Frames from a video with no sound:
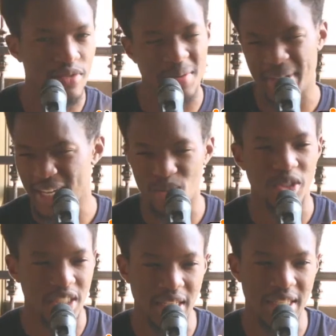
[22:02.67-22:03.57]
from A to
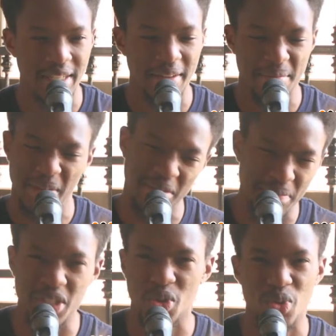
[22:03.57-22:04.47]
Z, but
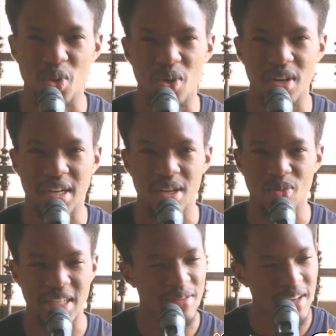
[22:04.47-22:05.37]
be strong.
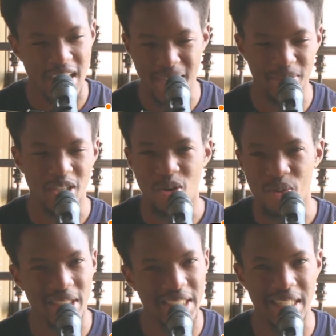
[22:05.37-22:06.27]
Whatever comes our way,
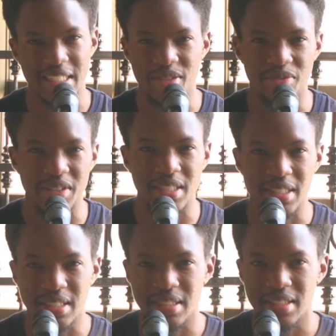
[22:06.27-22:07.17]
we shall defeat
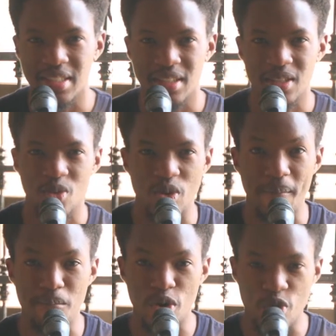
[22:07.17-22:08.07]
it. We are
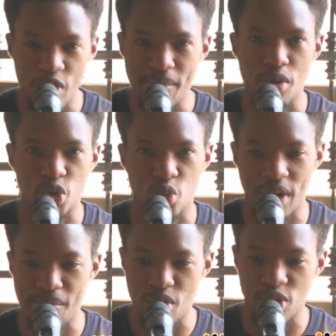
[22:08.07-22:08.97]
born rebels. We
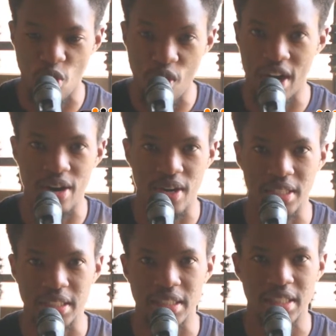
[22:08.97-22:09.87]
are born
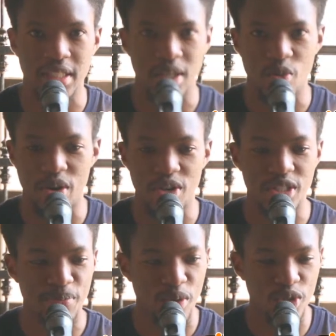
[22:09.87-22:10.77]
conquerors. We are
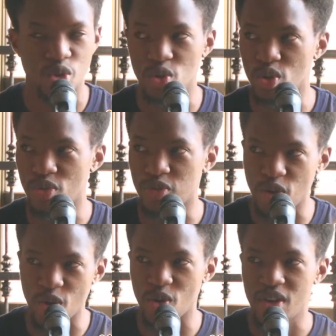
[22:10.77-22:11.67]
not born to, to
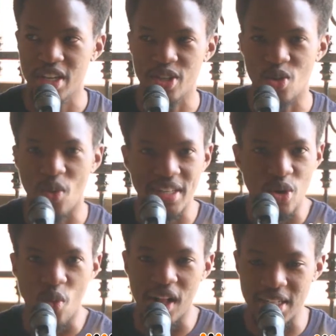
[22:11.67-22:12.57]
follow, you know, what the
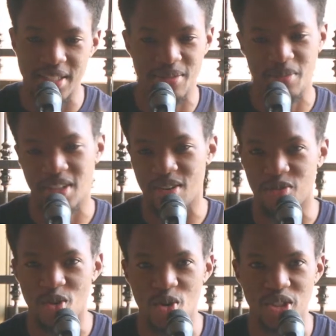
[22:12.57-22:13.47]
world
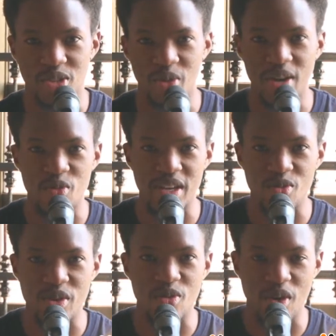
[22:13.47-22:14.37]
follows. We, we,
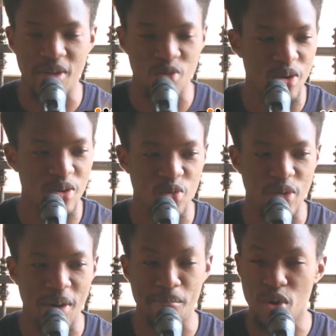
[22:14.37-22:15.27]
we, were, we
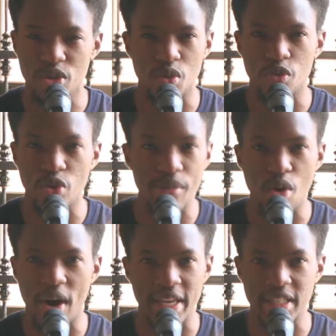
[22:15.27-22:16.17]
were born to
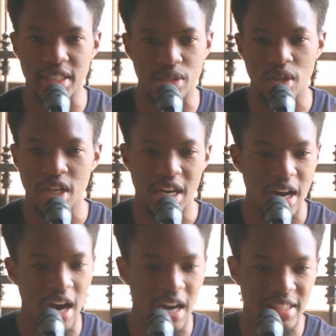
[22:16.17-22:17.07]
rebel against
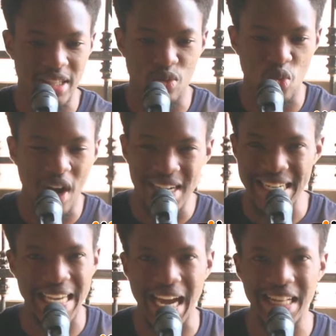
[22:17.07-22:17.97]
uh, the
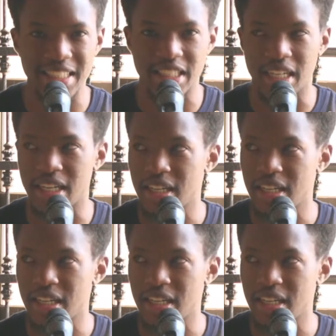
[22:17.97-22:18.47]
worldly culture